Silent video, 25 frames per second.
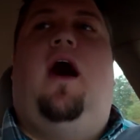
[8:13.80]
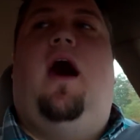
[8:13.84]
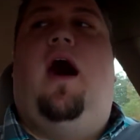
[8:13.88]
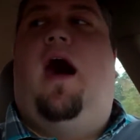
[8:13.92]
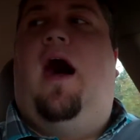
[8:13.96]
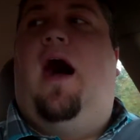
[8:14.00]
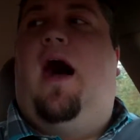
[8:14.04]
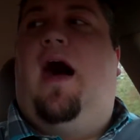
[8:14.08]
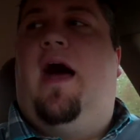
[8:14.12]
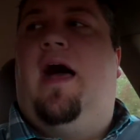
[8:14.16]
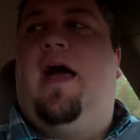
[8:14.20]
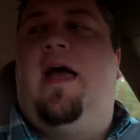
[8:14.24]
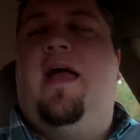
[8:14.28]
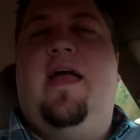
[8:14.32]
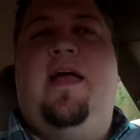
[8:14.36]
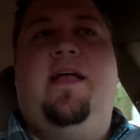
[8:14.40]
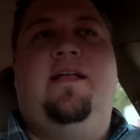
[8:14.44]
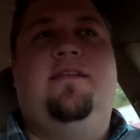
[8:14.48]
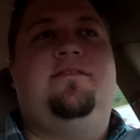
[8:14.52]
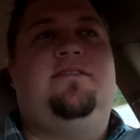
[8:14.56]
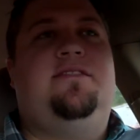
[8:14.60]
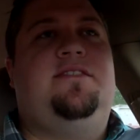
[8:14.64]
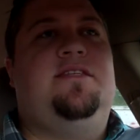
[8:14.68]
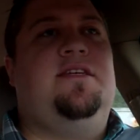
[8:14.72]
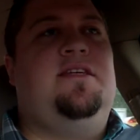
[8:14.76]
I
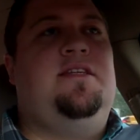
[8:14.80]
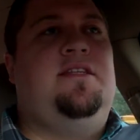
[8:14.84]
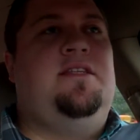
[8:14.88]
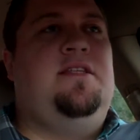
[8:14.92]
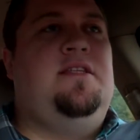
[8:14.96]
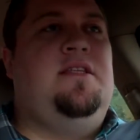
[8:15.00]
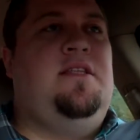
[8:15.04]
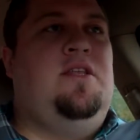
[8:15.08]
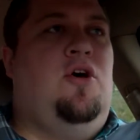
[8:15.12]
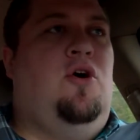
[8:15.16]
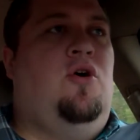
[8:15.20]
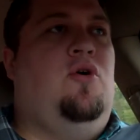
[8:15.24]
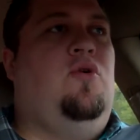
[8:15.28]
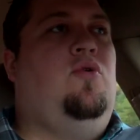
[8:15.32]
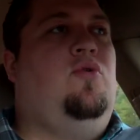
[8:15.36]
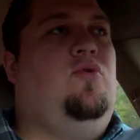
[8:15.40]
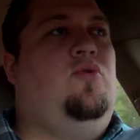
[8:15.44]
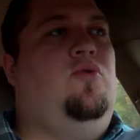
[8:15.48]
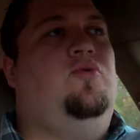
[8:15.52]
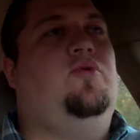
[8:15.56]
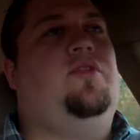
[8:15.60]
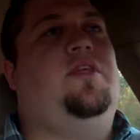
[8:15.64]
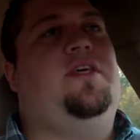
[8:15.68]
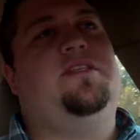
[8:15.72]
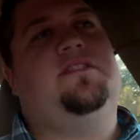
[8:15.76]
didn't know
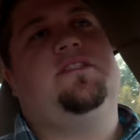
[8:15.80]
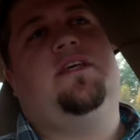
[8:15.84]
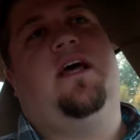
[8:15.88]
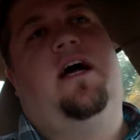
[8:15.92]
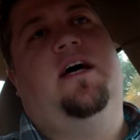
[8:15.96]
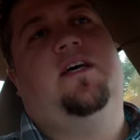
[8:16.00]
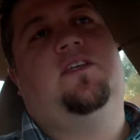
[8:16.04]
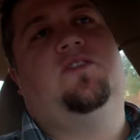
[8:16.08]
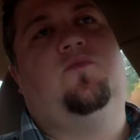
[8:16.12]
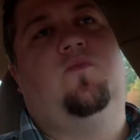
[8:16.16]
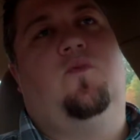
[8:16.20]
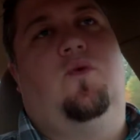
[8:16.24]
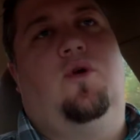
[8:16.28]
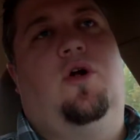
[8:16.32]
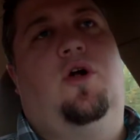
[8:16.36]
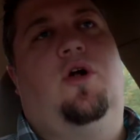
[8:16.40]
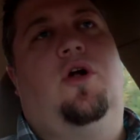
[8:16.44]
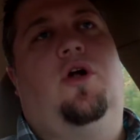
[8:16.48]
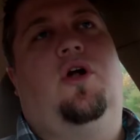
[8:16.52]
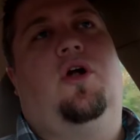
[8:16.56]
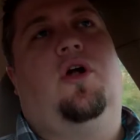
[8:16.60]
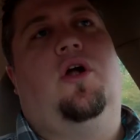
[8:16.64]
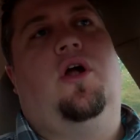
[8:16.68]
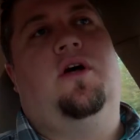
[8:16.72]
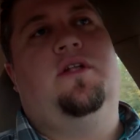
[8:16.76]
who these guys
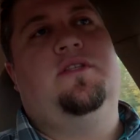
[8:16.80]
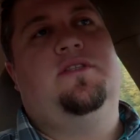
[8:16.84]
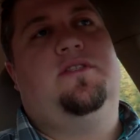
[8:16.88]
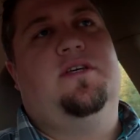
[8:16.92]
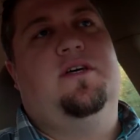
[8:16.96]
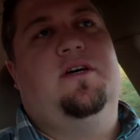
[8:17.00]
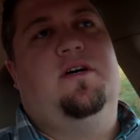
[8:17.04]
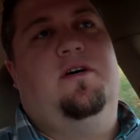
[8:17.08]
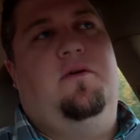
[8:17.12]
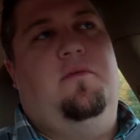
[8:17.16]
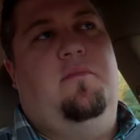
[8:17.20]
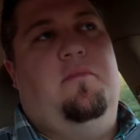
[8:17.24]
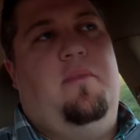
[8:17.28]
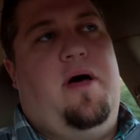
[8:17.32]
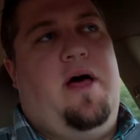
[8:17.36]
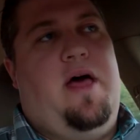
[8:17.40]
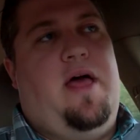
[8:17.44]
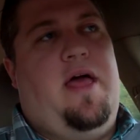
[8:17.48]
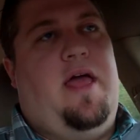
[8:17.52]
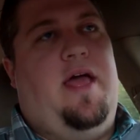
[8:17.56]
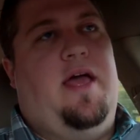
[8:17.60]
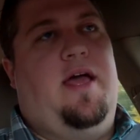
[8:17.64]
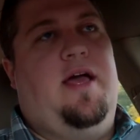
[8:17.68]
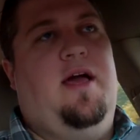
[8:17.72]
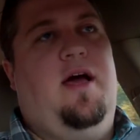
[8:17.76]
were until
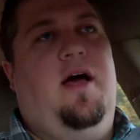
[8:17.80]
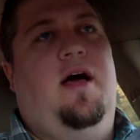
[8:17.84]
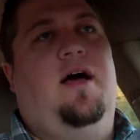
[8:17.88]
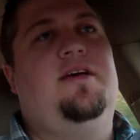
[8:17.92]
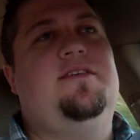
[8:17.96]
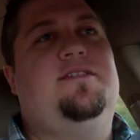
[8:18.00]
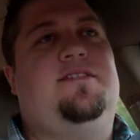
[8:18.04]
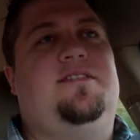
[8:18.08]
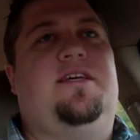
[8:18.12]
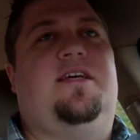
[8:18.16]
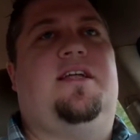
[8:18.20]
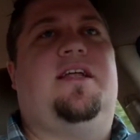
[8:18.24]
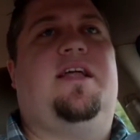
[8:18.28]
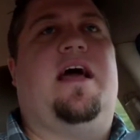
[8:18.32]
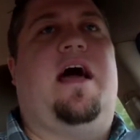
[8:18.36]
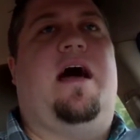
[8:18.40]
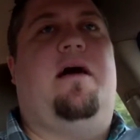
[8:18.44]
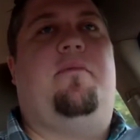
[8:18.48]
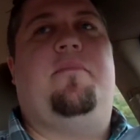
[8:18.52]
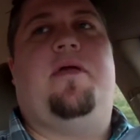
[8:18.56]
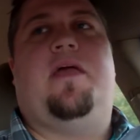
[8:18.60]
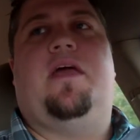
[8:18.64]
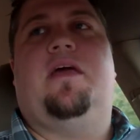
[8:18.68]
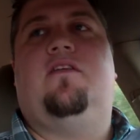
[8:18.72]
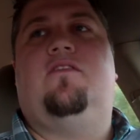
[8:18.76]
my cousin
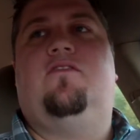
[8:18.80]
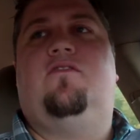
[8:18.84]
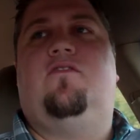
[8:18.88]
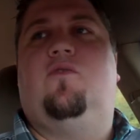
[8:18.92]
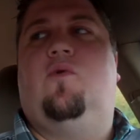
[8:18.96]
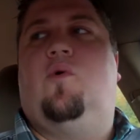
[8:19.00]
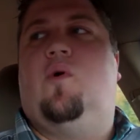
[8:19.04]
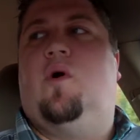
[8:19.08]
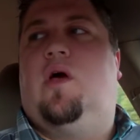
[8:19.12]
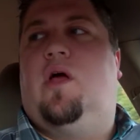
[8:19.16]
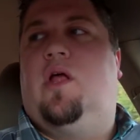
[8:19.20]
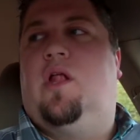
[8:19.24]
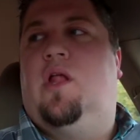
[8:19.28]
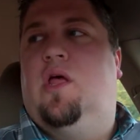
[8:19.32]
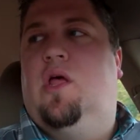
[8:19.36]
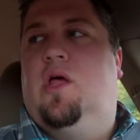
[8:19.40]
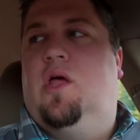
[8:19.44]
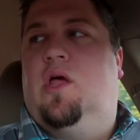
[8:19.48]
got me into it